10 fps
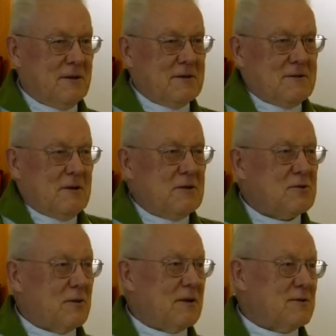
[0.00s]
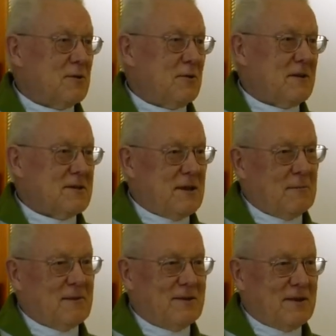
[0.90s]
Is the insurance solving
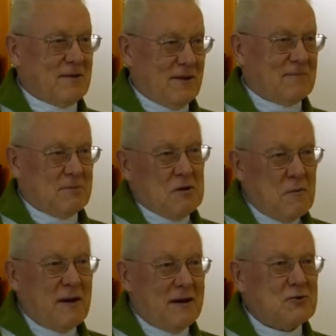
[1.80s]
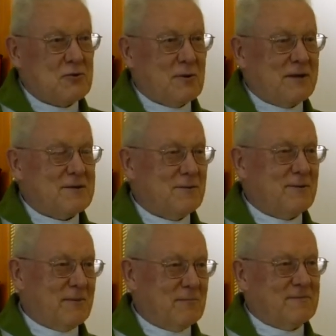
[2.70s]
something that human insurance,
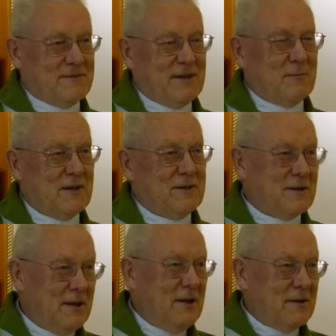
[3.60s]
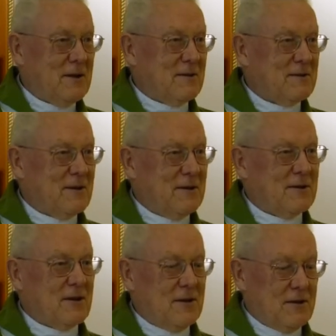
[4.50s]
so I mean that
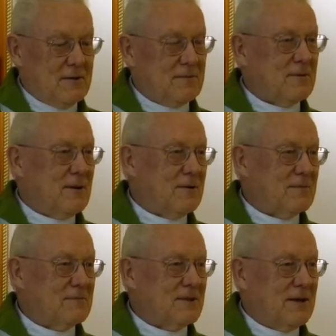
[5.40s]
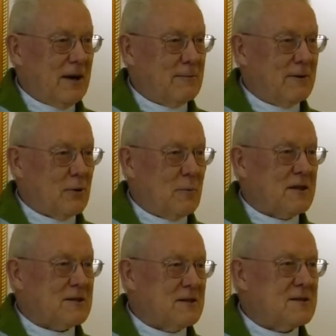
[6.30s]
the highway
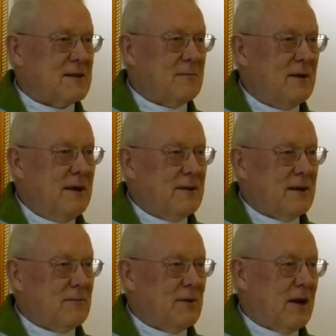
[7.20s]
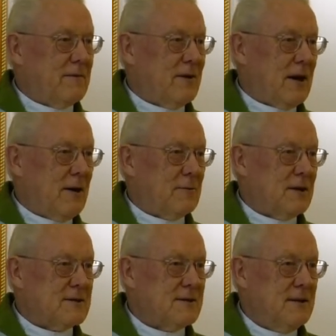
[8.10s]
robbery system that we have
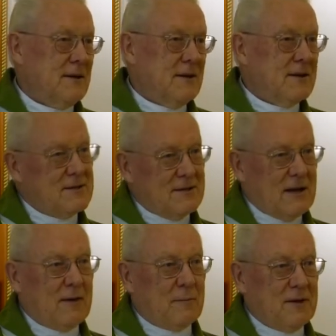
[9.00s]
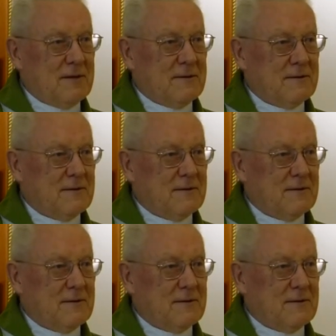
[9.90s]
around us, is it helping?